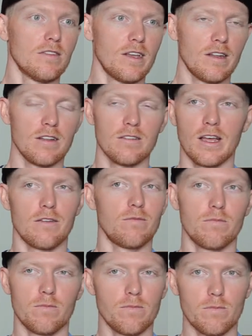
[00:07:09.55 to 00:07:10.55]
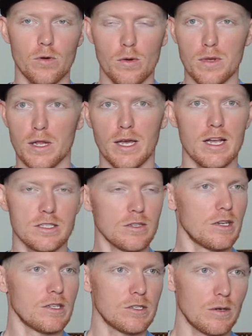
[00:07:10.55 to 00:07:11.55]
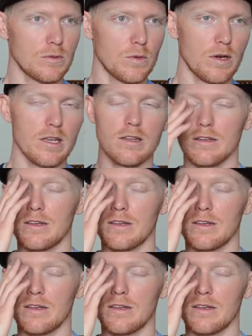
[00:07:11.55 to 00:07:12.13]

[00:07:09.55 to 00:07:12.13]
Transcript: and that put me like outside the top 20.